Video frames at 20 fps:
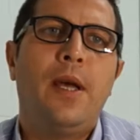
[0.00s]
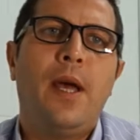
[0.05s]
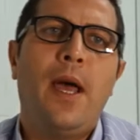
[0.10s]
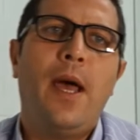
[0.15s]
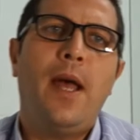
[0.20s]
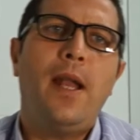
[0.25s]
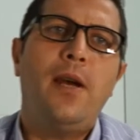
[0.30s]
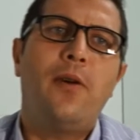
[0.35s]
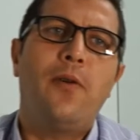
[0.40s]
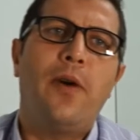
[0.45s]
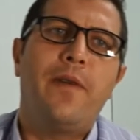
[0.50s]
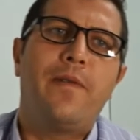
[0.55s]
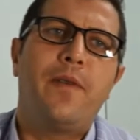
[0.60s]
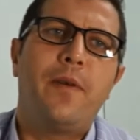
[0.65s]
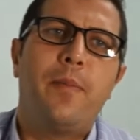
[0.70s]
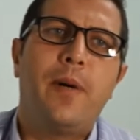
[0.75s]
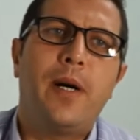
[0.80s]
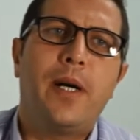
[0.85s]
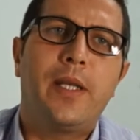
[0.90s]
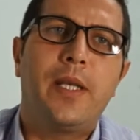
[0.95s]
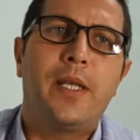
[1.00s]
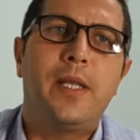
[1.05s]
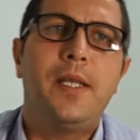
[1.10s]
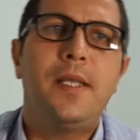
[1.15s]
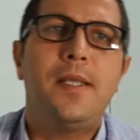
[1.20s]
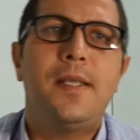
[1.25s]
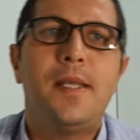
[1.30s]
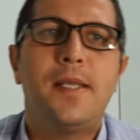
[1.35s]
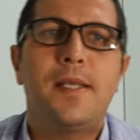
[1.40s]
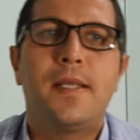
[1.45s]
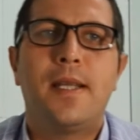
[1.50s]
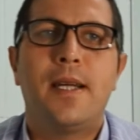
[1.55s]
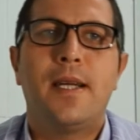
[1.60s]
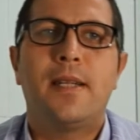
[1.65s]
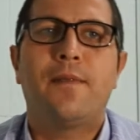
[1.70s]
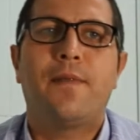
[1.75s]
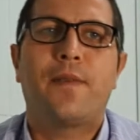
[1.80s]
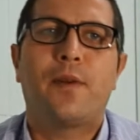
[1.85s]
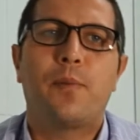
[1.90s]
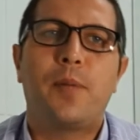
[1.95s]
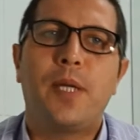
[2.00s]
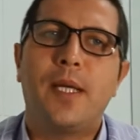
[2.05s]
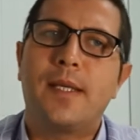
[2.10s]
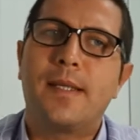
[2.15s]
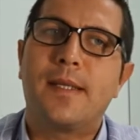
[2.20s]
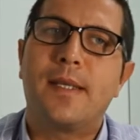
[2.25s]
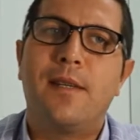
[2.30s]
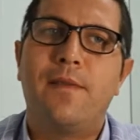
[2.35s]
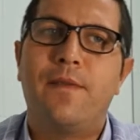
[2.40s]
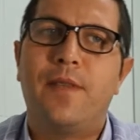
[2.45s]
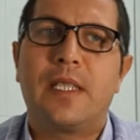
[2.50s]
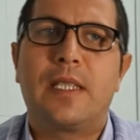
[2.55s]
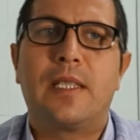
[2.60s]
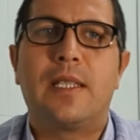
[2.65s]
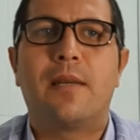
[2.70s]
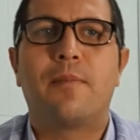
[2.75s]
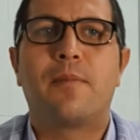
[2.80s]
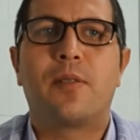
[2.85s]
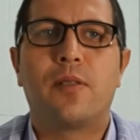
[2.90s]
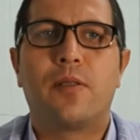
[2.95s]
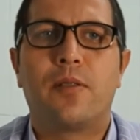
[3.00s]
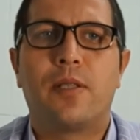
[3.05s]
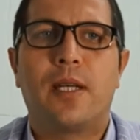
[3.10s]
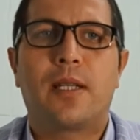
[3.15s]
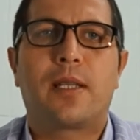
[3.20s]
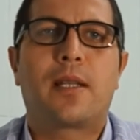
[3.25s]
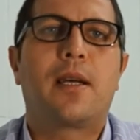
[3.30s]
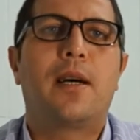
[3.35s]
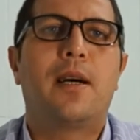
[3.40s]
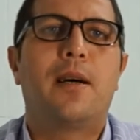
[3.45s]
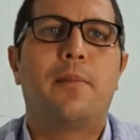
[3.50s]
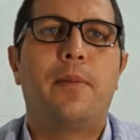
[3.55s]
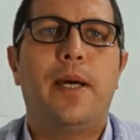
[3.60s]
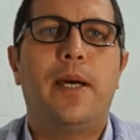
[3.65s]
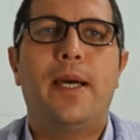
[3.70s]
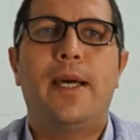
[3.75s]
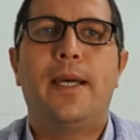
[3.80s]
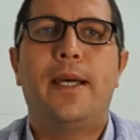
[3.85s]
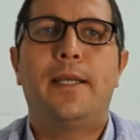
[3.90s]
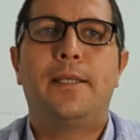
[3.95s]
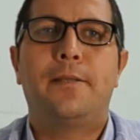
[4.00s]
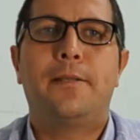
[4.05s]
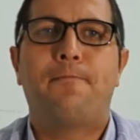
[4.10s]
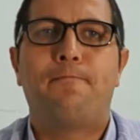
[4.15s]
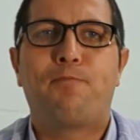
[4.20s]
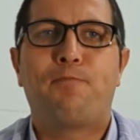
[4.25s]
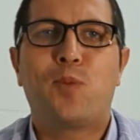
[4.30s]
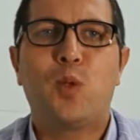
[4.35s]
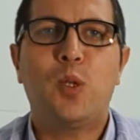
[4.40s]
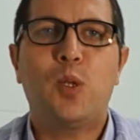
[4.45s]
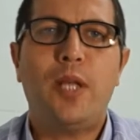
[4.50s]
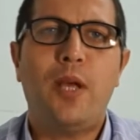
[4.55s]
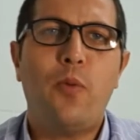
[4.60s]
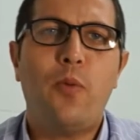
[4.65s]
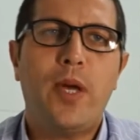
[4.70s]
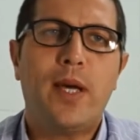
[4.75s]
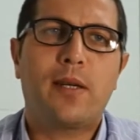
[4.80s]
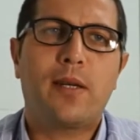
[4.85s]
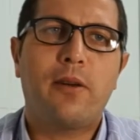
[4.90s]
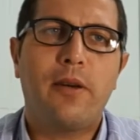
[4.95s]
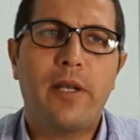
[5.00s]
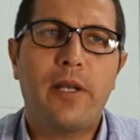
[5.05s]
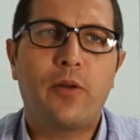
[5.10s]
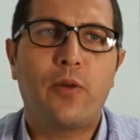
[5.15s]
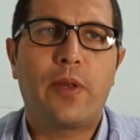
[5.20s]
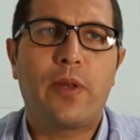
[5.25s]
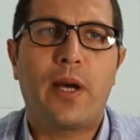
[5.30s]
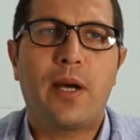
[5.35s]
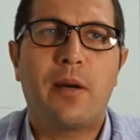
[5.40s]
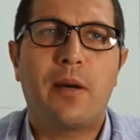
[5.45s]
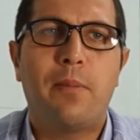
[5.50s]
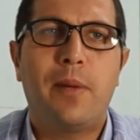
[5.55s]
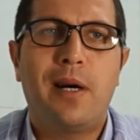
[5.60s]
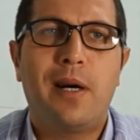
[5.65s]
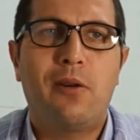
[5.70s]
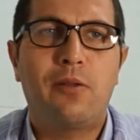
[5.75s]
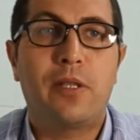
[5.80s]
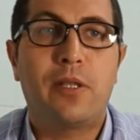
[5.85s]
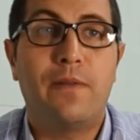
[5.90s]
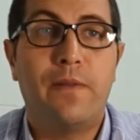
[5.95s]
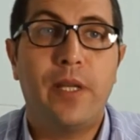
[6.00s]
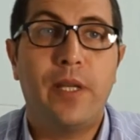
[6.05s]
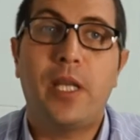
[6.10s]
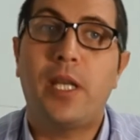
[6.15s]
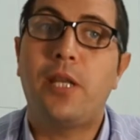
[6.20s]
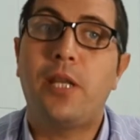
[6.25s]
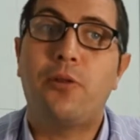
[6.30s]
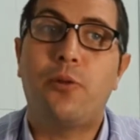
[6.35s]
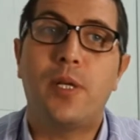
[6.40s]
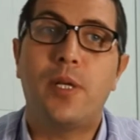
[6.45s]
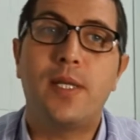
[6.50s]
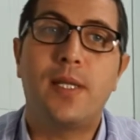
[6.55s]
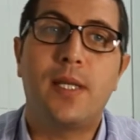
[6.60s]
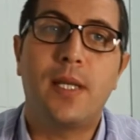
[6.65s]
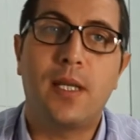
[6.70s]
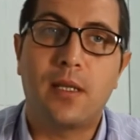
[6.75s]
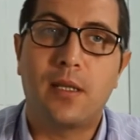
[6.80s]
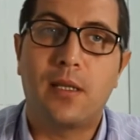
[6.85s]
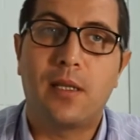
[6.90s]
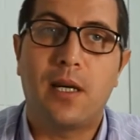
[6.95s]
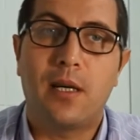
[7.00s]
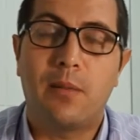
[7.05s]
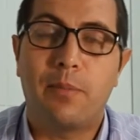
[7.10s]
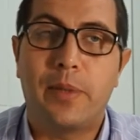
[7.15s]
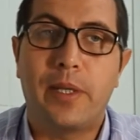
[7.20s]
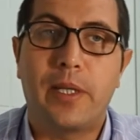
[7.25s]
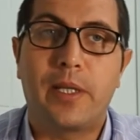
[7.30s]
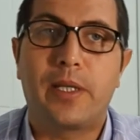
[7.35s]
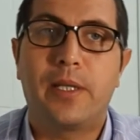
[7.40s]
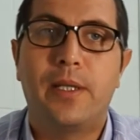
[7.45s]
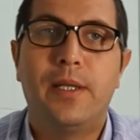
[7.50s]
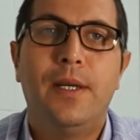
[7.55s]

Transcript: Hello everybody, this is Dan from ESLVietnamZone.com, and today we are going to talk about a very interesting topic: